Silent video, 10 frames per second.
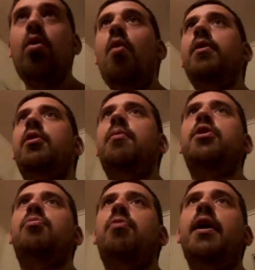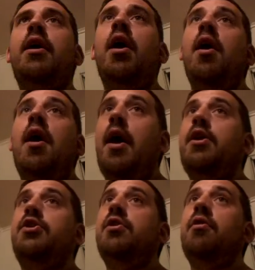went to commercial break
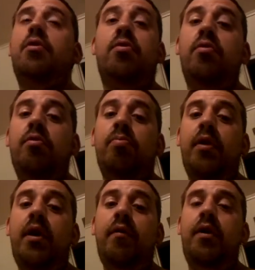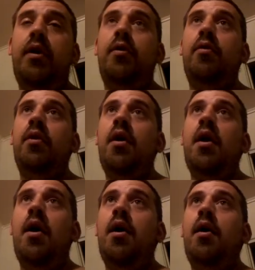and showed a cool preview
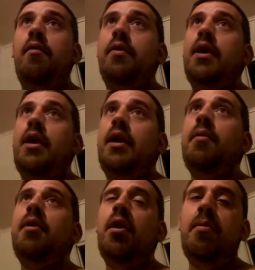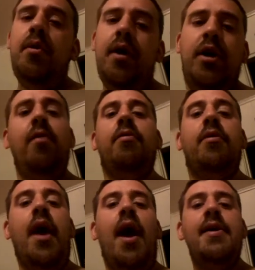of the WWE
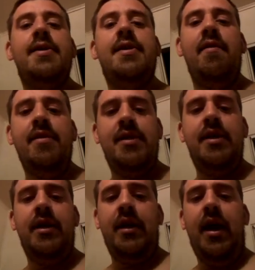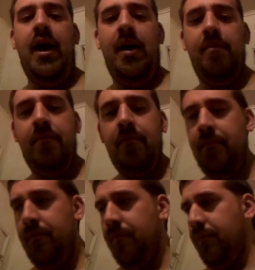2K17 game.
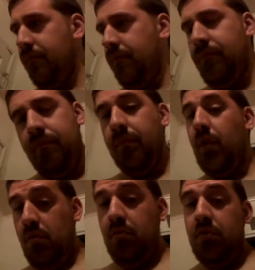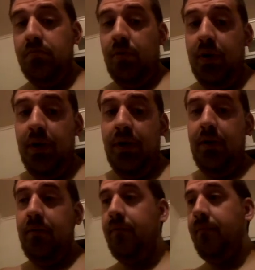Looks pretty good.